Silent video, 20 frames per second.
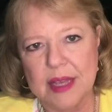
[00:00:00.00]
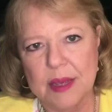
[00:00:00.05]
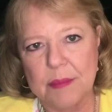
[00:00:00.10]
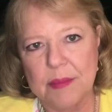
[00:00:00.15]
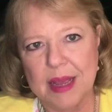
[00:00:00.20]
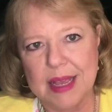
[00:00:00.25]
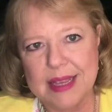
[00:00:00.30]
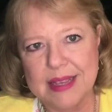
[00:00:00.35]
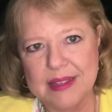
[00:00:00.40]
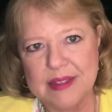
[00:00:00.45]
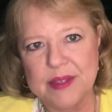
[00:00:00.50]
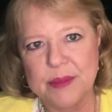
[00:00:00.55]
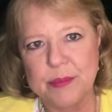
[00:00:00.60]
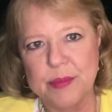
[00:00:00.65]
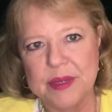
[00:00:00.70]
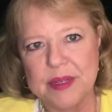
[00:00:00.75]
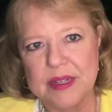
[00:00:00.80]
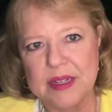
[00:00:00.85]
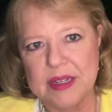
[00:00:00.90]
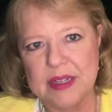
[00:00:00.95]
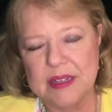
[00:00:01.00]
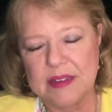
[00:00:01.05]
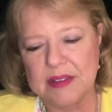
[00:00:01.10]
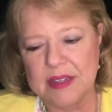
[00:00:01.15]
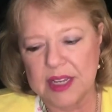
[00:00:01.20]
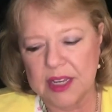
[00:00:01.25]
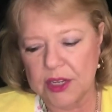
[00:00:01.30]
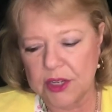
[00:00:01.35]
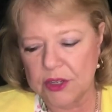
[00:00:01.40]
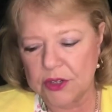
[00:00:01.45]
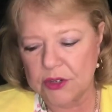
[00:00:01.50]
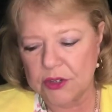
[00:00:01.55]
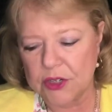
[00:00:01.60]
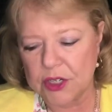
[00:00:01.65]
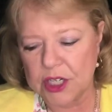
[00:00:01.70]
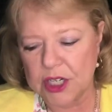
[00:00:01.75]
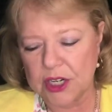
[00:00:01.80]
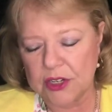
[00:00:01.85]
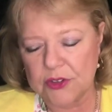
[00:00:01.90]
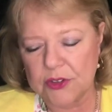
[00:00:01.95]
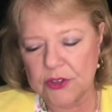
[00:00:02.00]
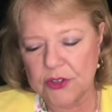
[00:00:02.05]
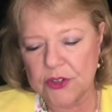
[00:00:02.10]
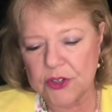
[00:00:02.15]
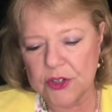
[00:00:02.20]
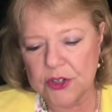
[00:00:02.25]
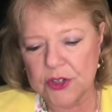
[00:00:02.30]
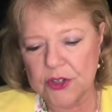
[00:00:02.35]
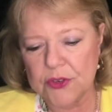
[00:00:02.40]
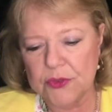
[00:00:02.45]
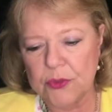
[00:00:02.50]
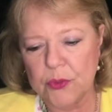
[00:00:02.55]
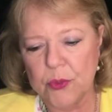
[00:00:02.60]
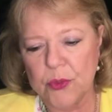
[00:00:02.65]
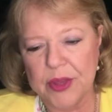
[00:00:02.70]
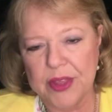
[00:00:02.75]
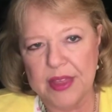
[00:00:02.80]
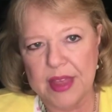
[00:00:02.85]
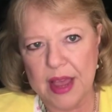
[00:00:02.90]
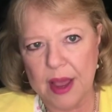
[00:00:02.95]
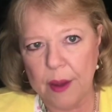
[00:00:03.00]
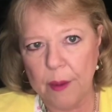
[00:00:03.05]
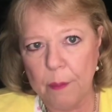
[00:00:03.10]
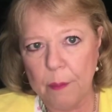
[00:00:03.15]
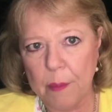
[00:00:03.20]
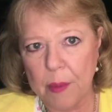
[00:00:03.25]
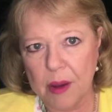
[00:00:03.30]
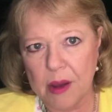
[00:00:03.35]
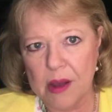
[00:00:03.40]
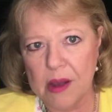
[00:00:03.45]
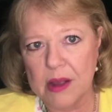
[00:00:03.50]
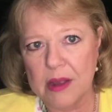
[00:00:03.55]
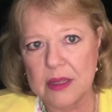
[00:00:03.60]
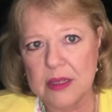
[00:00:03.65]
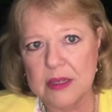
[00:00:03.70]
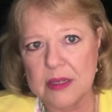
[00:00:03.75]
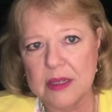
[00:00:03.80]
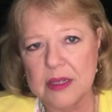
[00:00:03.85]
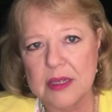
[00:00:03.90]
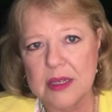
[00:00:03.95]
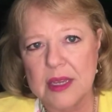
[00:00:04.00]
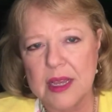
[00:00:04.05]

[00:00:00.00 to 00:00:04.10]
that my independent executor shall serve without bond